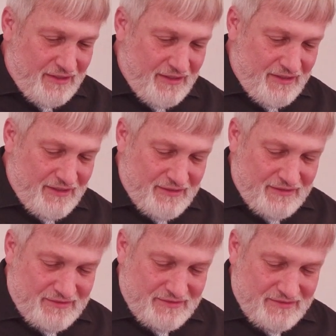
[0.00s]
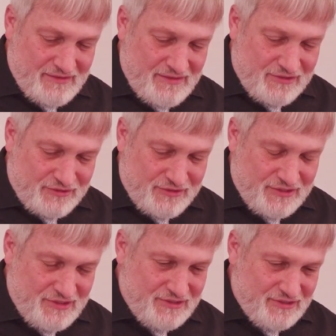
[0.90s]
uh, Easter
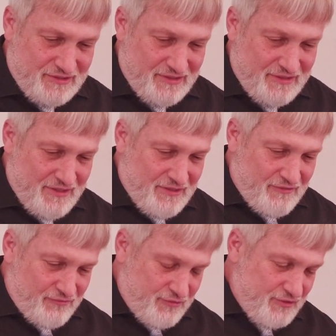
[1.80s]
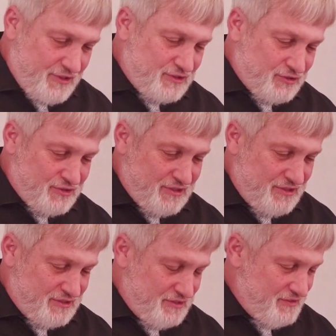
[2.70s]
season and through the Easter
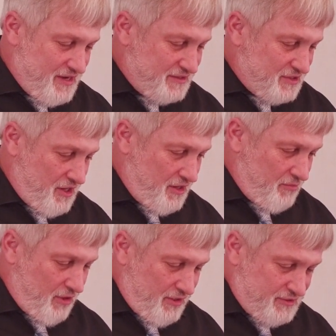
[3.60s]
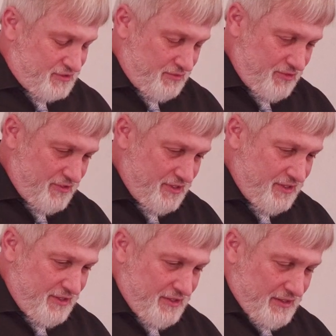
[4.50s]
season, and that time on some of
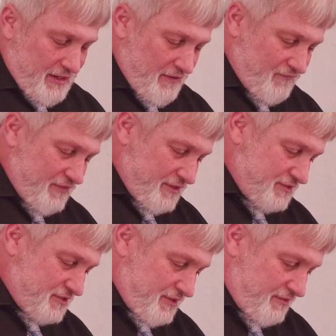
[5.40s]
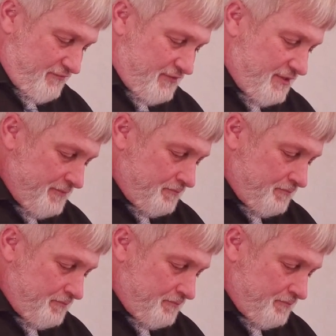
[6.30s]
the events of